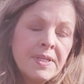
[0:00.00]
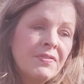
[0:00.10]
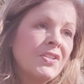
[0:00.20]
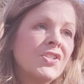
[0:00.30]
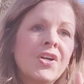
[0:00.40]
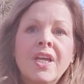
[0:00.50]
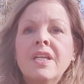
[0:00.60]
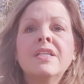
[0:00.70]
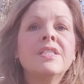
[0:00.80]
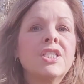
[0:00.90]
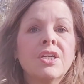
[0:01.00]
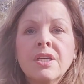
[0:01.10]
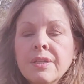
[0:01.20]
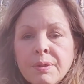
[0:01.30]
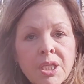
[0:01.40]
If you start getting
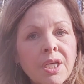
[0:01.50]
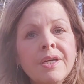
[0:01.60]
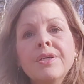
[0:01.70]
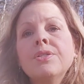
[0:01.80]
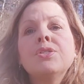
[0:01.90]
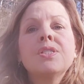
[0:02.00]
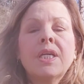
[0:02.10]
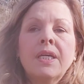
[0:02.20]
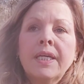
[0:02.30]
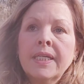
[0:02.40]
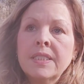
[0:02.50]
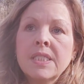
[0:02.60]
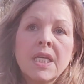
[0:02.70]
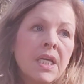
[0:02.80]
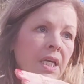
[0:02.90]
into clothes
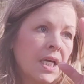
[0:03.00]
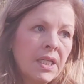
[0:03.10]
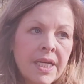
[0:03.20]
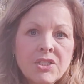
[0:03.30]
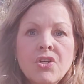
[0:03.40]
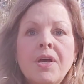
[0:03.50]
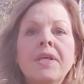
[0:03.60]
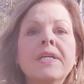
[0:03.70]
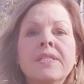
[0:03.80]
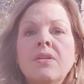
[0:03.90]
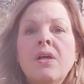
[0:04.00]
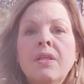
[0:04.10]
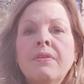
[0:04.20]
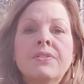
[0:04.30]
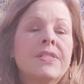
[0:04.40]
and electronics and all
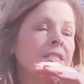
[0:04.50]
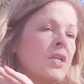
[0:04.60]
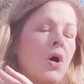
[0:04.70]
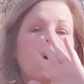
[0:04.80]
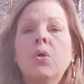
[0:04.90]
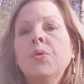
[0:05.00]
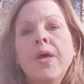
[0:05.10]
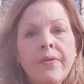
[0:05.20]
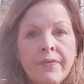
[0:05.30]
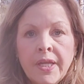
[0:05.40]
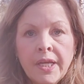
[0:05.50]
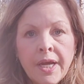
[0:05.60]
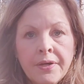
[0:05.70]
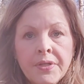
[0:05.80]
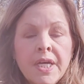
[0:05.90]
of this, that's a whole nother
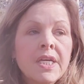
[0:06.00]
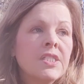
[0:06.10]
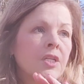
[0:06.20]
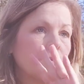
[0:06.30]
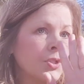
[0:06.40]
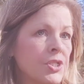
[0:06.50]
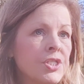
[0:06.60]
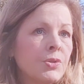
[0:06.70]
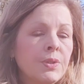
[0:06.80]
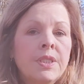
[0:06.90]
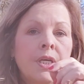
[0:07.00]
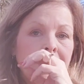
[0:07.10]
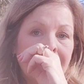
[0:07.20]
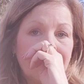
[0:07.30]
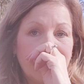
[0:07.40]
video. So we're just doing the
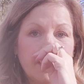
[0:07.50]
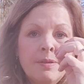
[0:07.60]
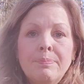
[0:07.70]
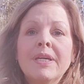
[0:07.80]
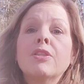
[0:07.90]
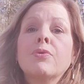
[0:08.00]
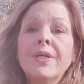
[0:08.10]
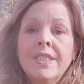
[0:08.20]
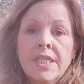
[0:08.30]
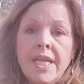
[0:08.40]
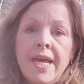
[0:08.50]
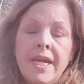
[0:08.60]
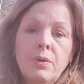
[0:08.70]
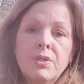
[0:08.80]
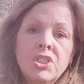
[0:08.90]
big three
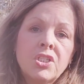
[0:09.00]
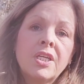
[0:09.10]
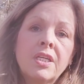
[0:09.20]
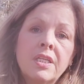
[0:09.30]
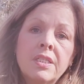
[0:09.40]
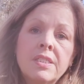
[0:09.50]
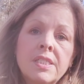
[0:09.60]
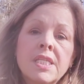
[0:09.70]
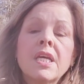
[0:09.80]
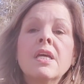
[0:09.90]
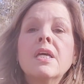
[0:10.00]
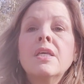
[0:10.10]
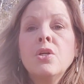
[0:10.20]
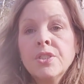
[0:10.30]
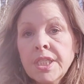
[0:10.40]
today, which is
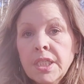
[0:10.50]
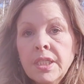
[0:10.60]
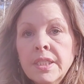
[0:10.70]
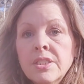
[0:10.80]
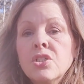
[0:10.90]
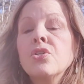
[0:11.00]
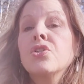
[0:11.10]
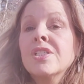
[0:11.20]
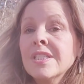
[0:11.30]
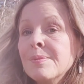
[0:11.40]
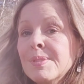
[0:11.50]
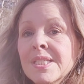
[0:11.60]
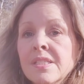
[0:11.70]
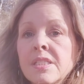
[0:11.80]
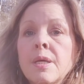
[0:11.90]
your tent, your sleep
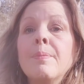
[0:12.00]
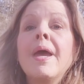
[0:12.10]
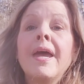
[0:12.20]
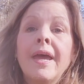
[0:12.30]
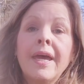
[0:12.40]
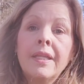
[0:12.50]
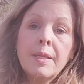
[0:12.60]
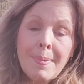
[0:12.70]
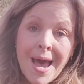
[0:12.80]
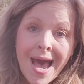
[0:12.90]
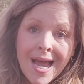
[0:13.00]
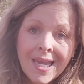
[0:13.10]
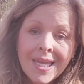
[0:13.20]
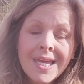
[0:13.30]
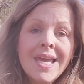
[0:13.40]
system, and the pack.